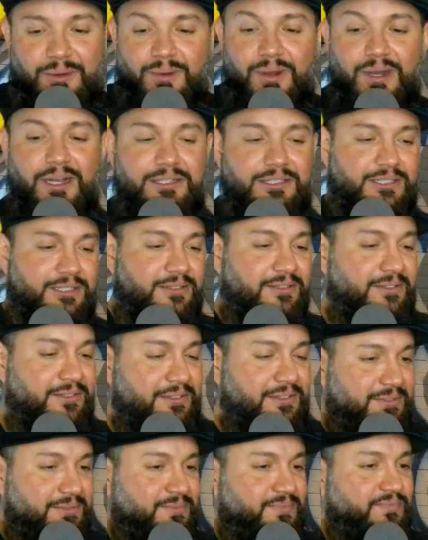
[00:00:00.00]
now. Watch. Yeah, no,
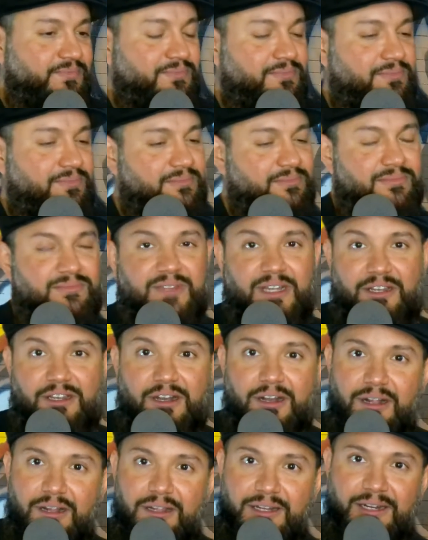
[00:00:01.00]
he will.
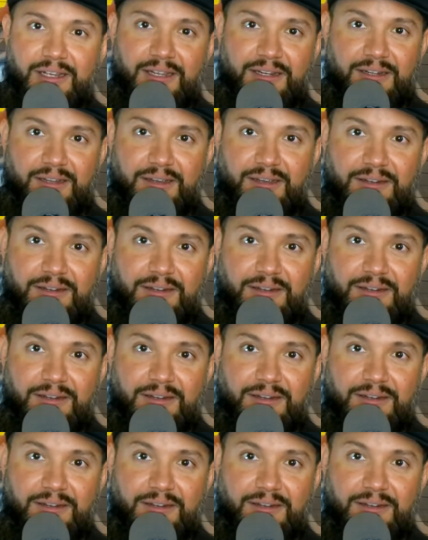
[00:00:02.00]
Calling it.